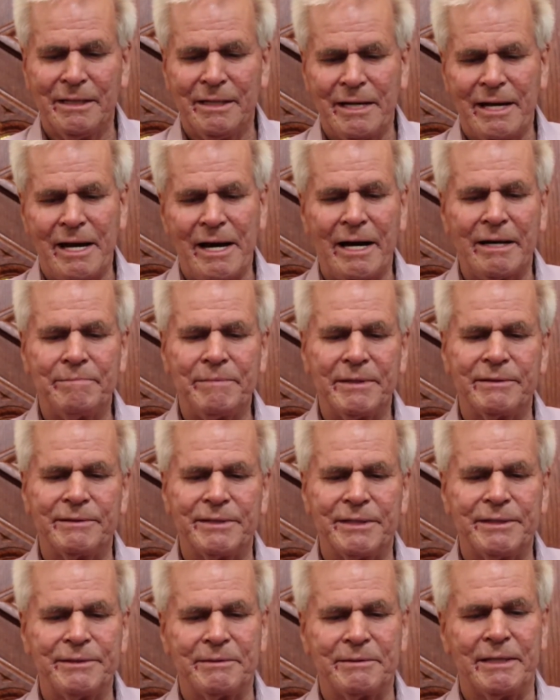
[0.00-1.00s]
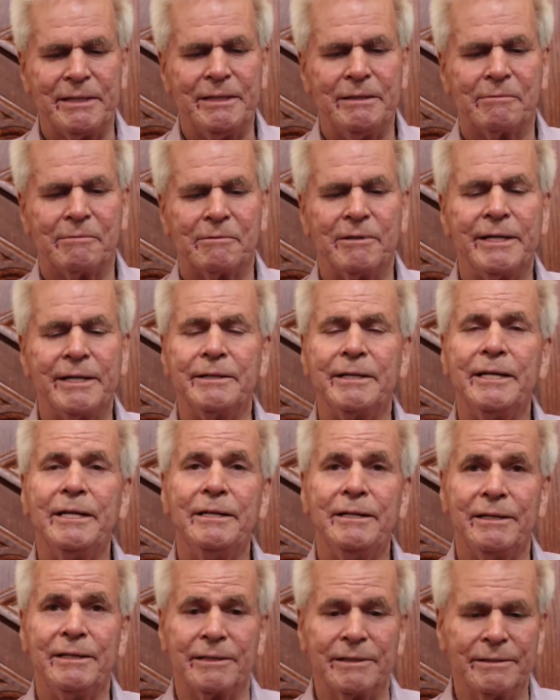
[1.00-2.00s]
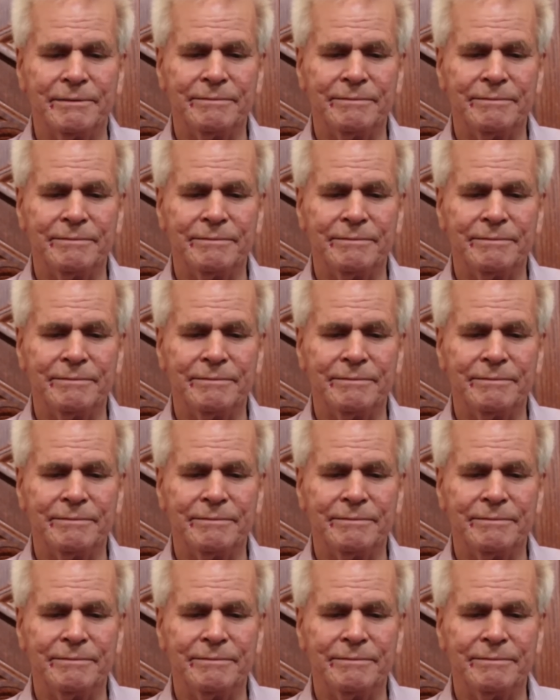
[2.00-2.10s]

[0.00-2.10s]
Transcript: happens right here